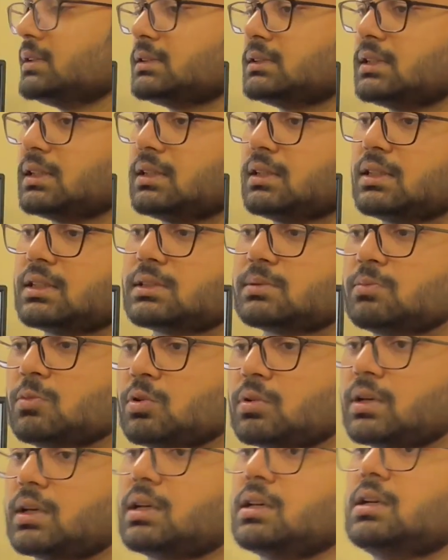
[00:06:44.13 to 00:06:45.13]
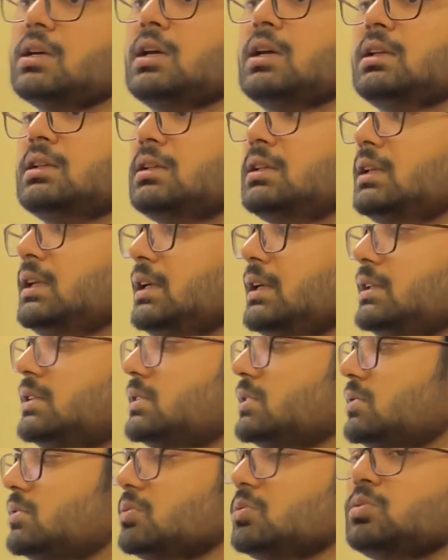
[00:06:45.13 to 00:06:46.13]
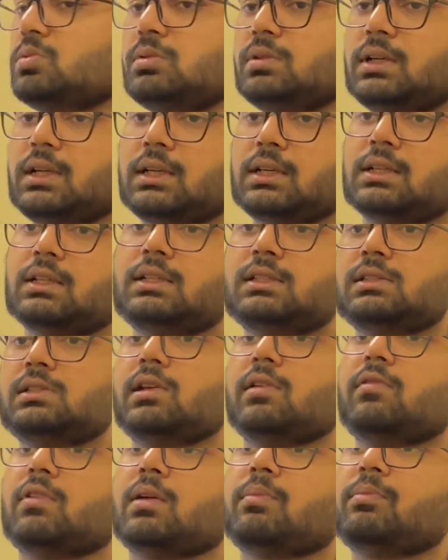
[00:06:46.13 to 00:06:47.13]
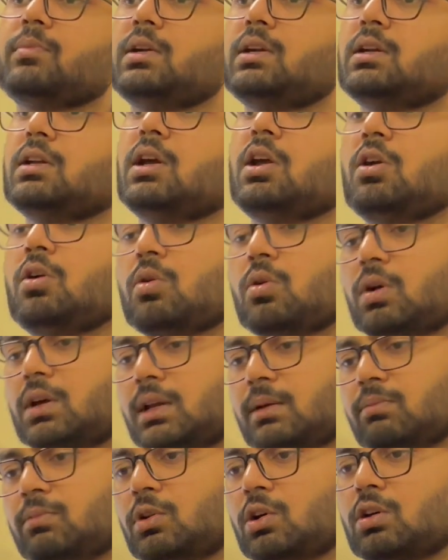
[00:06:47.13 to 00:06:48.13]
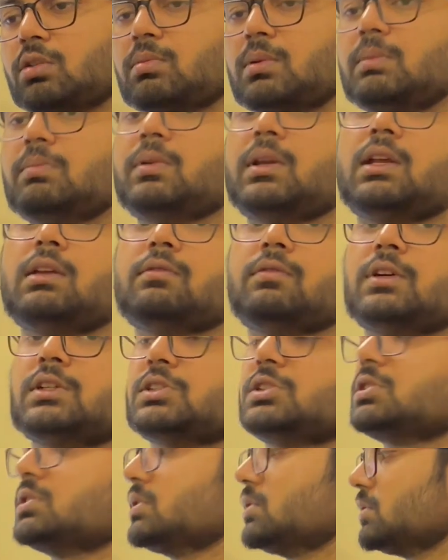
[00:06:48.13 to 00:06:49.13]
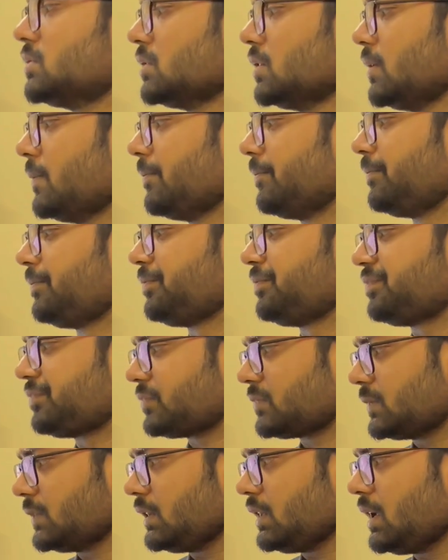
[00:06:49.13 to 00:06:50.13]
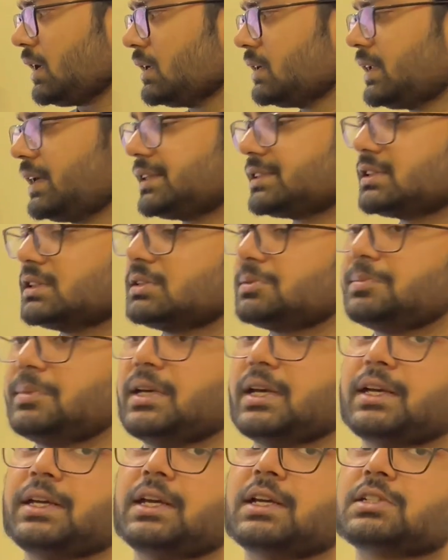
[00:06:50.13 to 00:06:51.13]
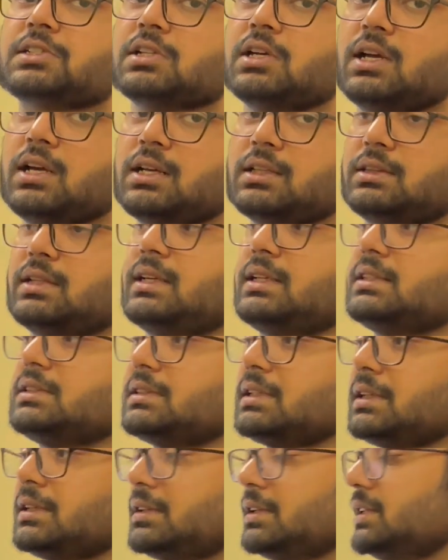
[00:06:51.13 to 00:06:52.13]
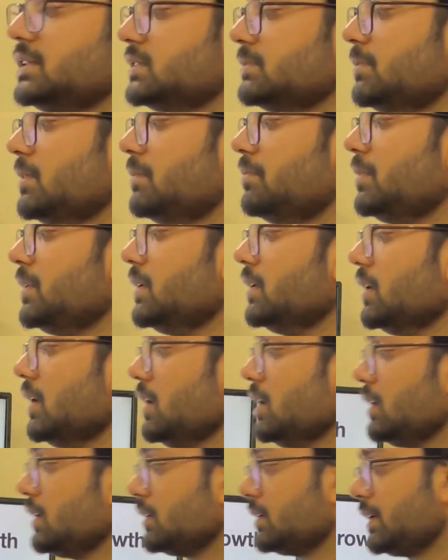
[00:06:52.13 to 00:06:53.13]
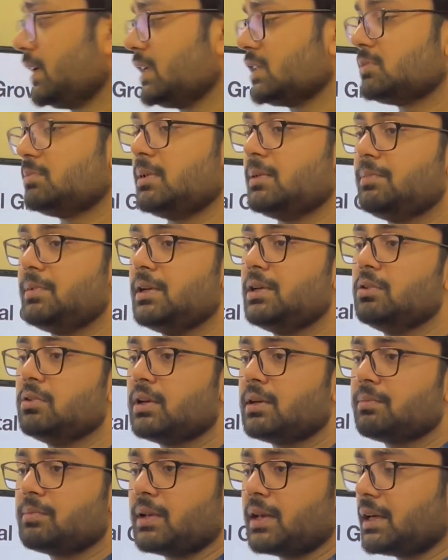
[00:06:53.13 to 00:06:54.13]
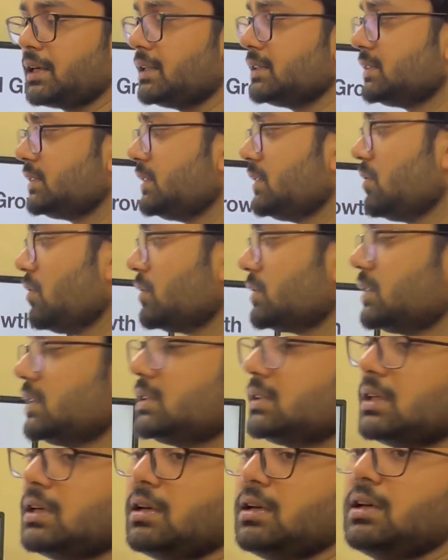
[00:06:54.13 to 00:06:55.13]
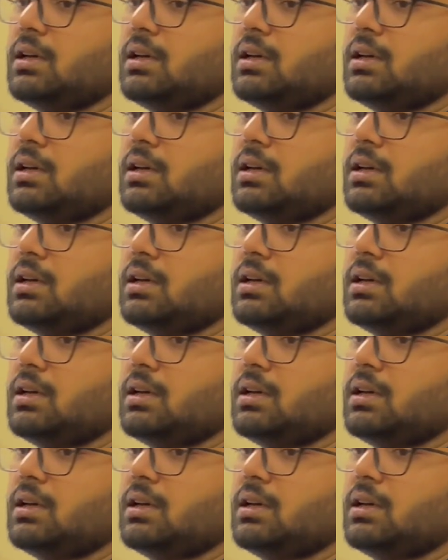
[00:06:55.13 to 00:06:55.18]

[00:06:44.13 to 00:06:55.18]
cigarette smoking leads to decreased development or abnormal brain functions. Next is PIH, that is increased BP. Raised BP during pregnancy causes